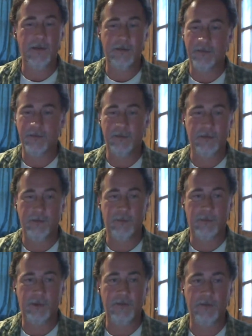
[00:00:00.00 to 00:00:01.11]
yes,
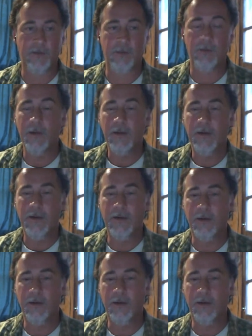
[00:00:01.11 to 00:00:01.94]
please do.